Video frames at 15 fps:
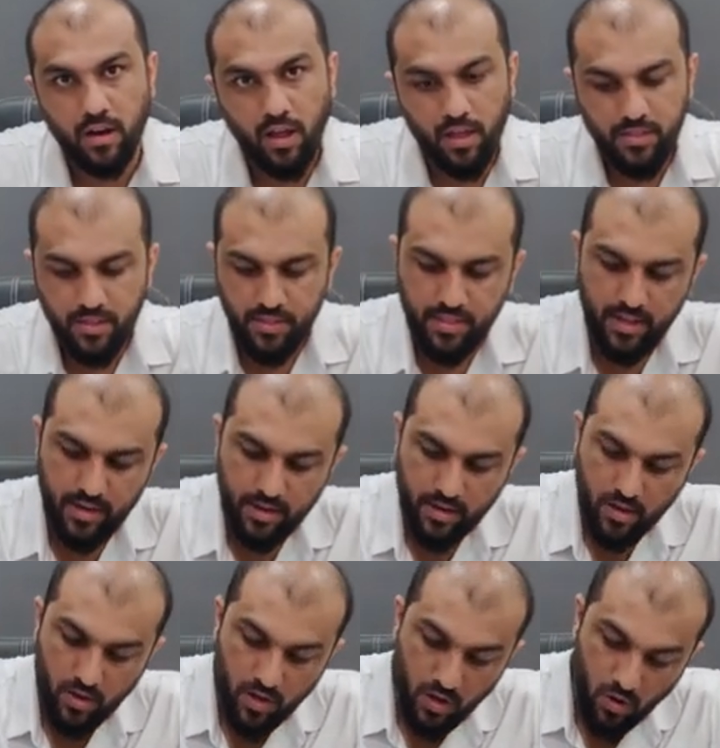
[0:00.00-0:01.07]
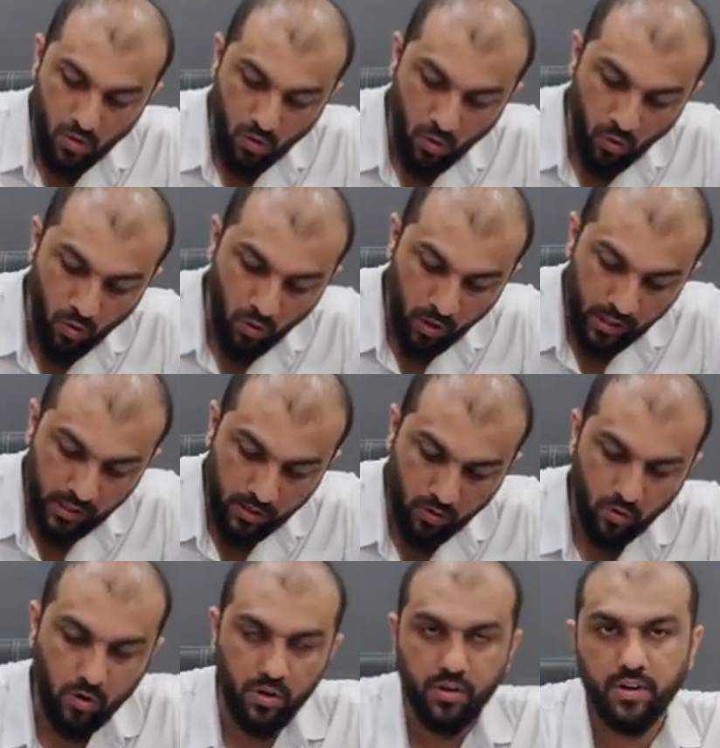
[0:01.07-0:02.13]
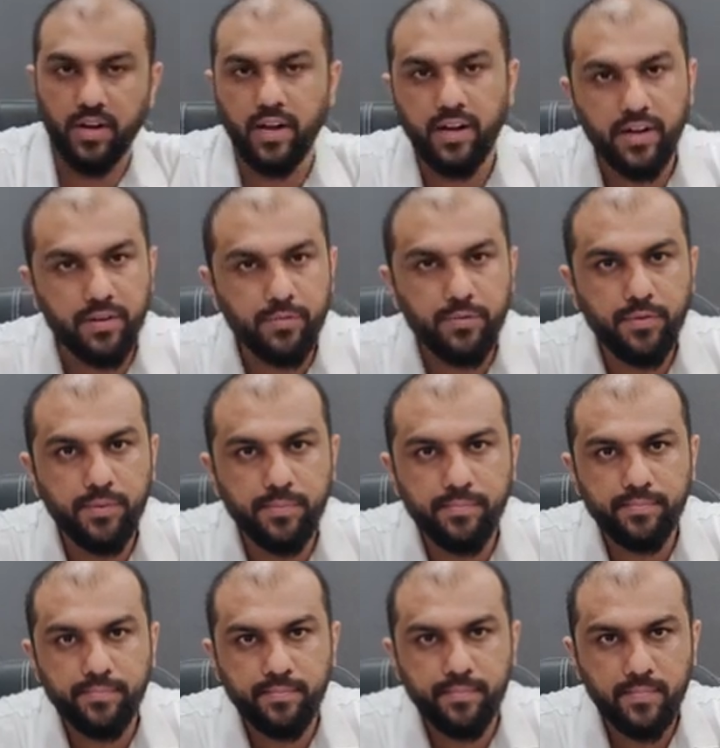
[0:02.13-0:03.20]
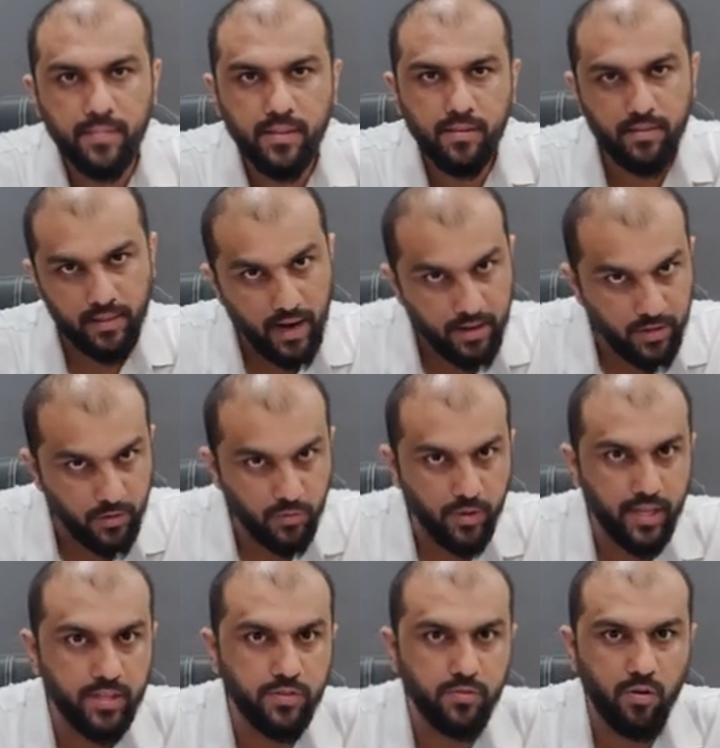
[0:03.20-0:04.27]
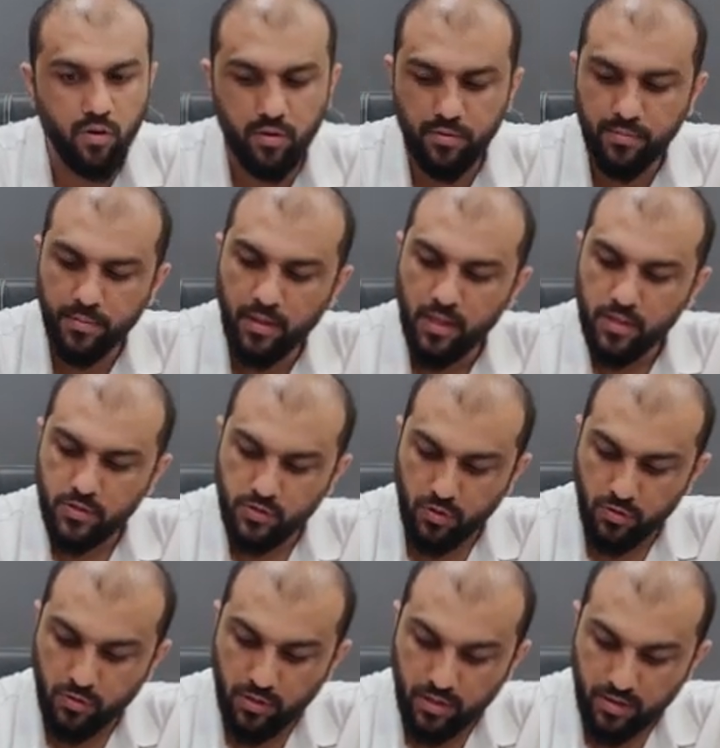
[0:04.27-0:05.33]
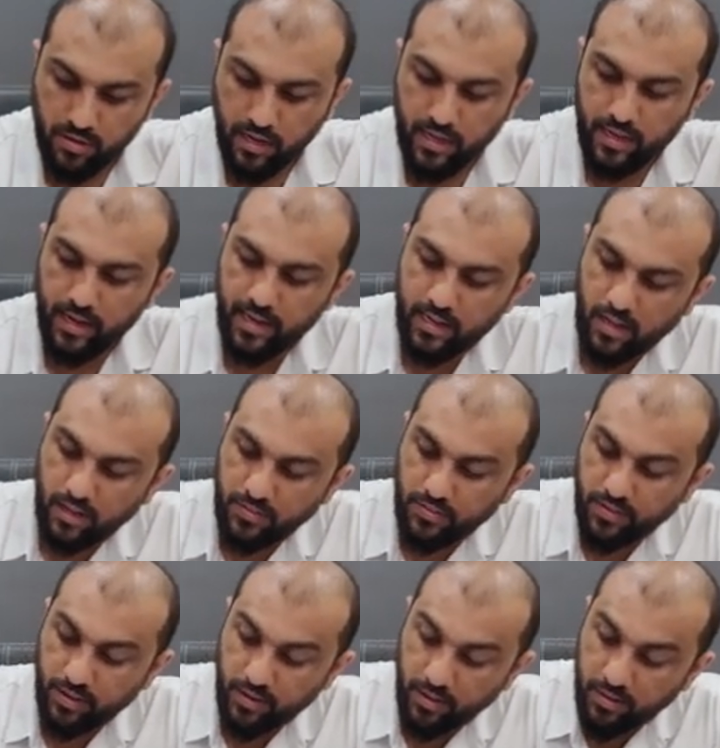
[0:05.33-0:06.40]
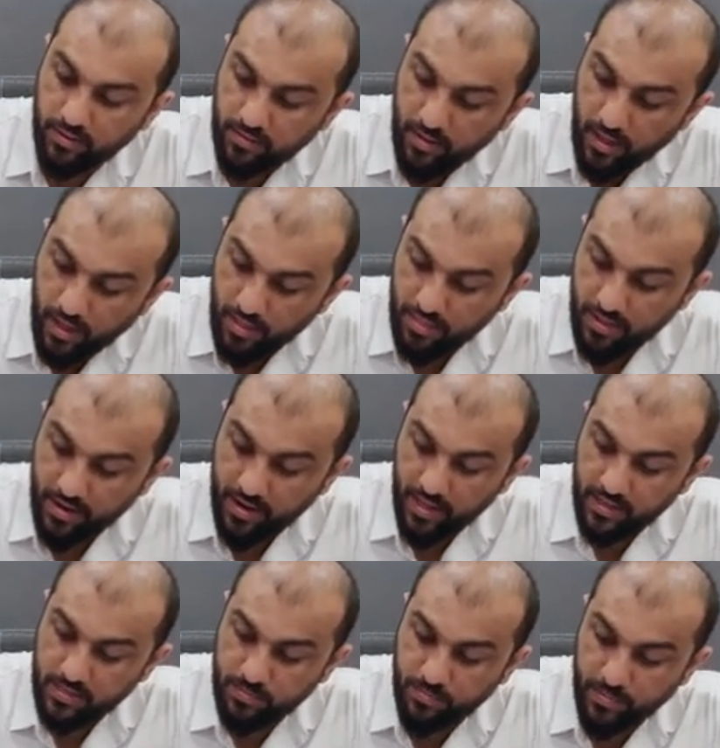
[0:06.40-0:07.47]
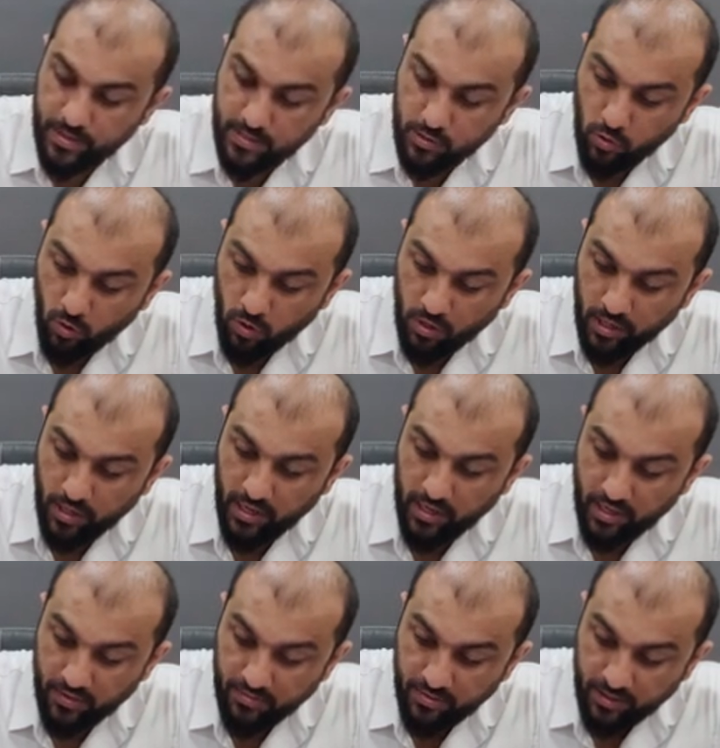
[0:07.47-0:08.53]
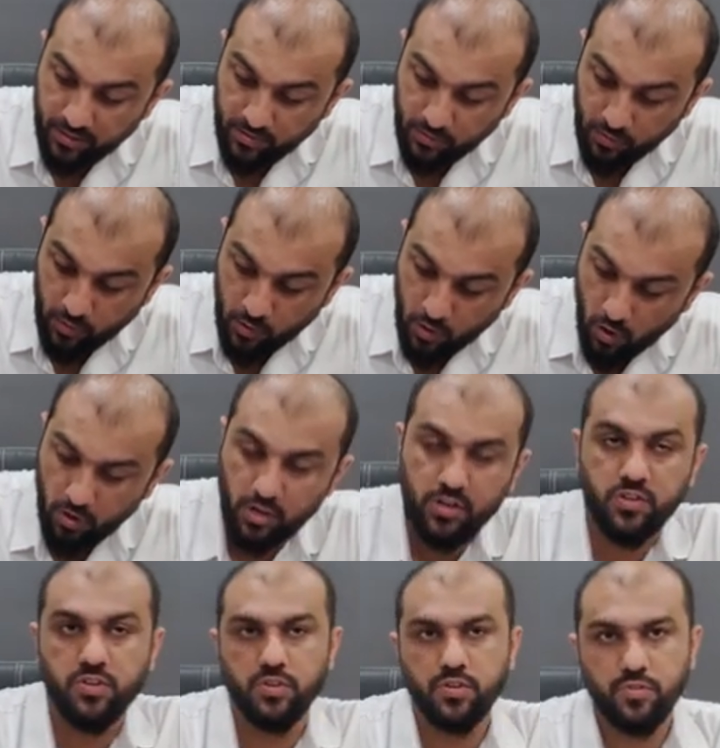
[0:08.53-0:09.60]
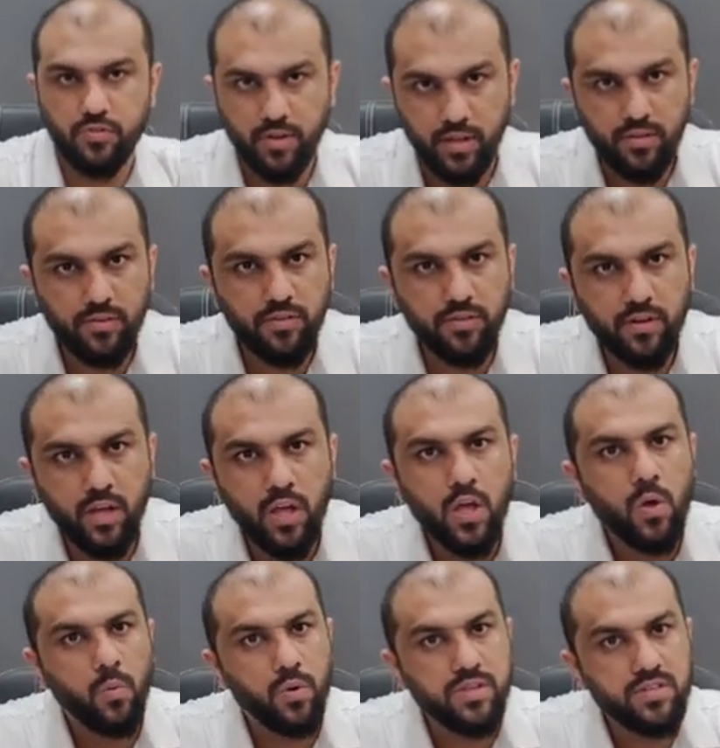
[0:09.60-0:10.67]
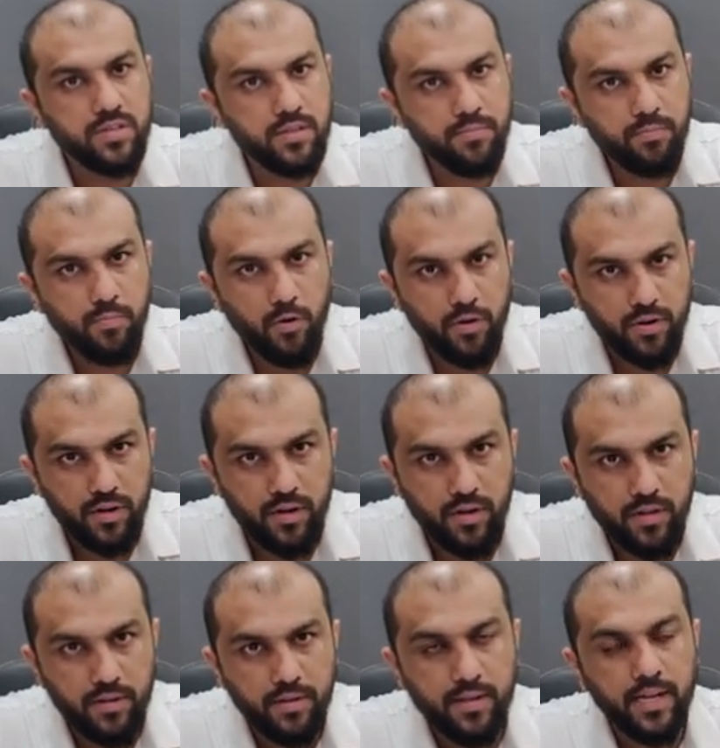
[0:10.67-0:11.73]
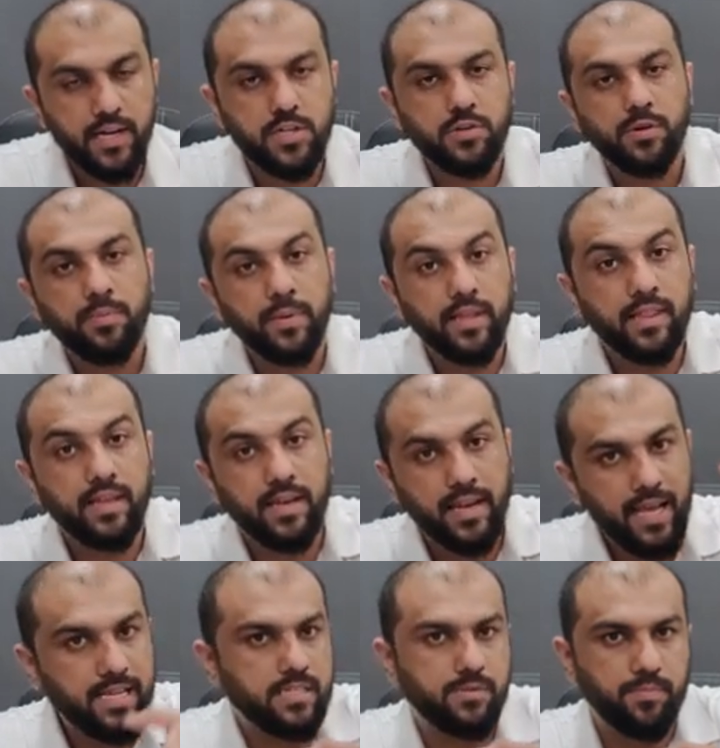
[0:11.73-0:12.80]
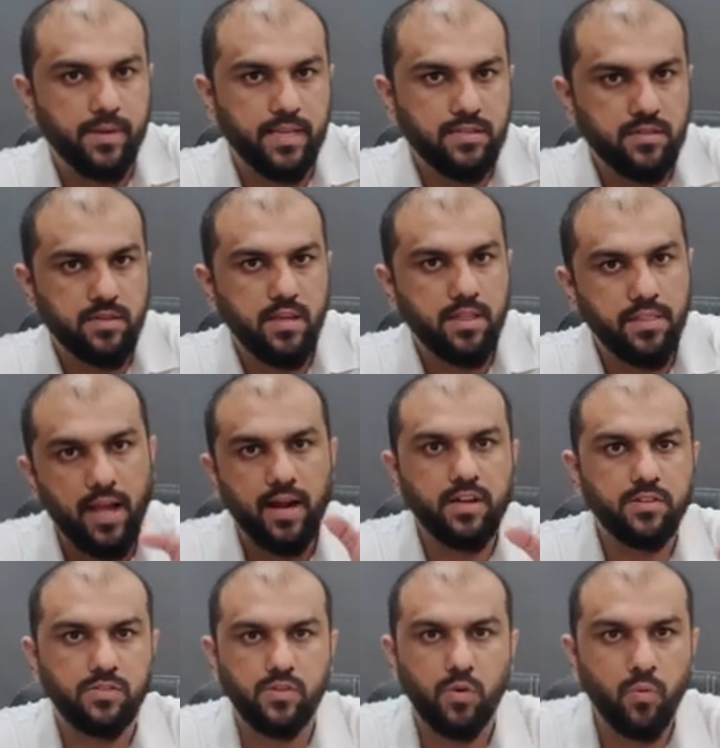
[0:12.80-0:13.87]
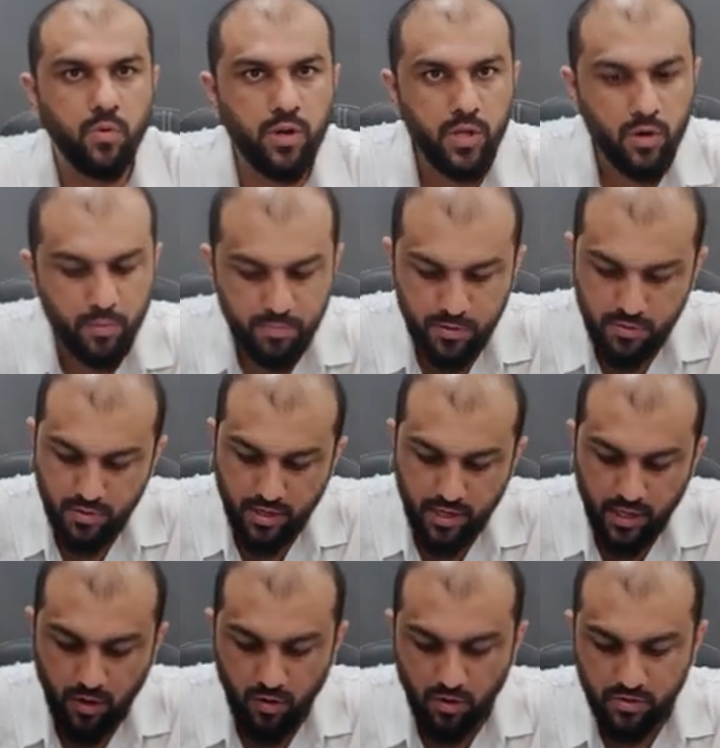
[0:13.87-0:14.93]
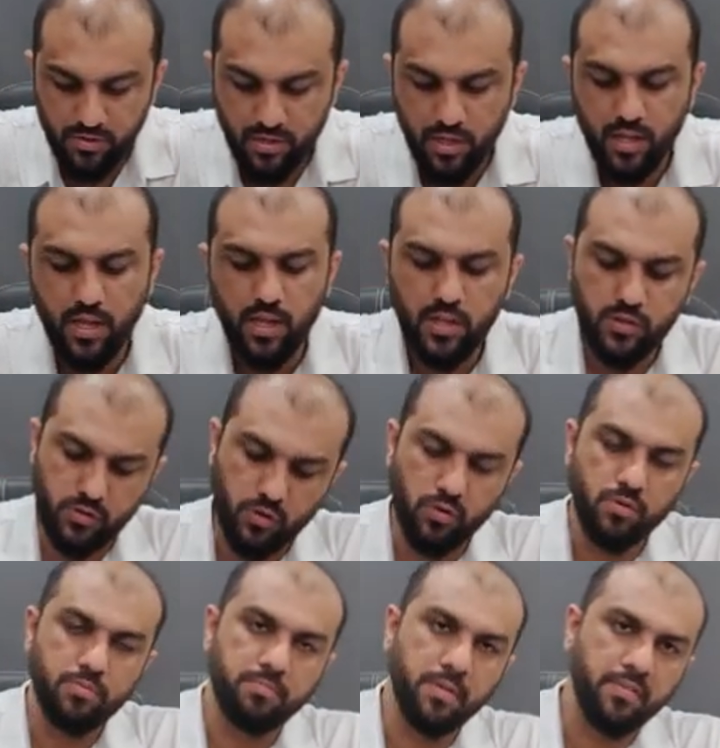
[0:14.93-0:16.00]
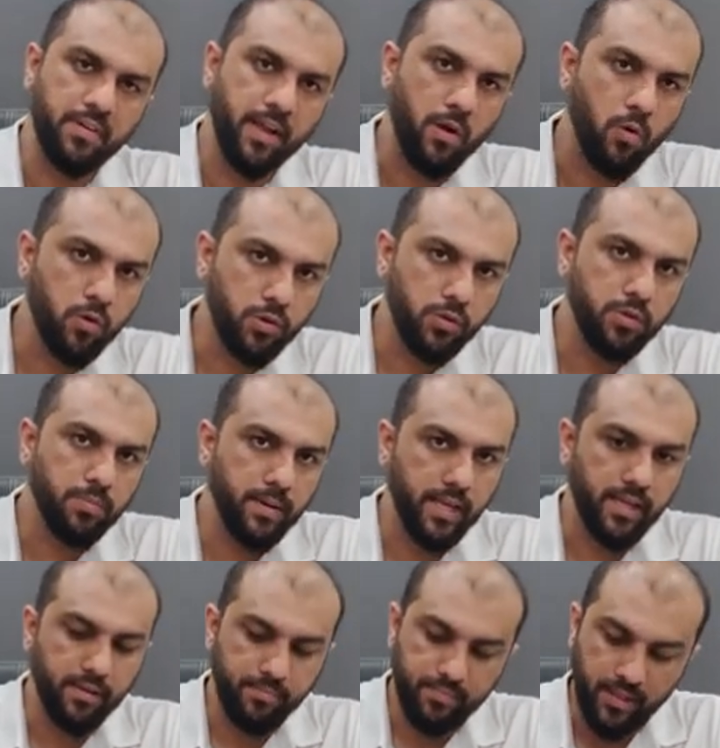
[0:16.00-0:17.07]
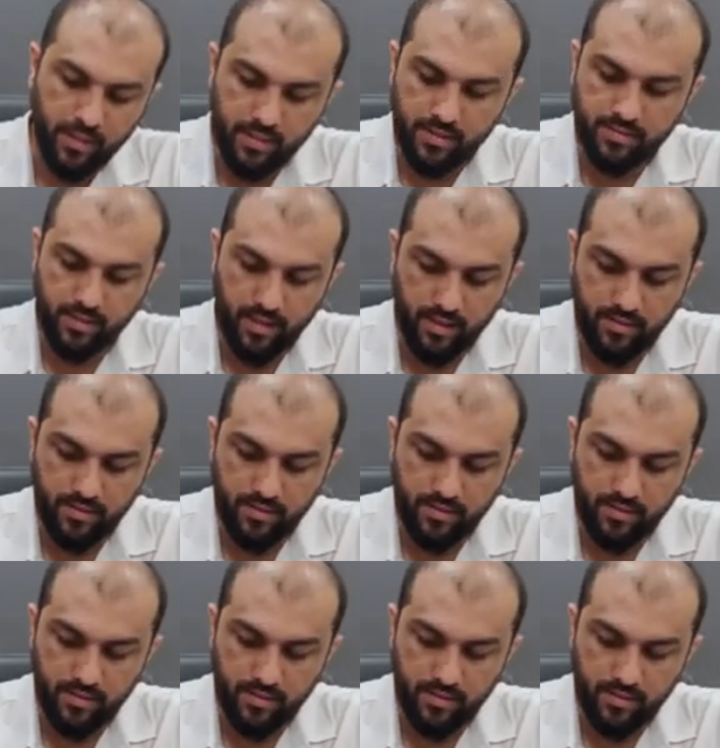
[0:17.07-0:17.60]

rather than all the alternatives. That is why it's wrong. So the correct answer is the next best alternative is not stressed, which is important. It should be the next best. That is the only opportunity cost. So if I go to Dubai, in this